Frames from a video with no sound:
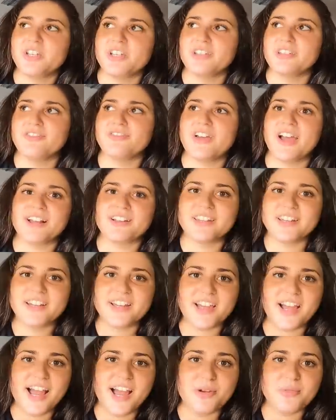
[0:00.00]
Like, the fact
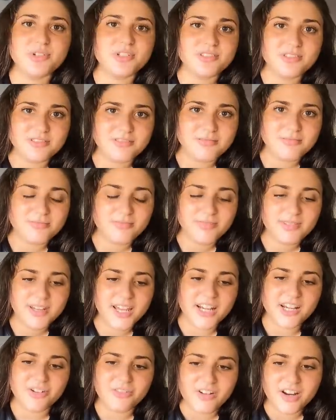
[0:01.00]
that I was
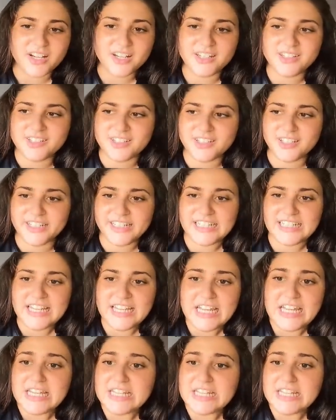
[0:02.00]
getting ready to, like,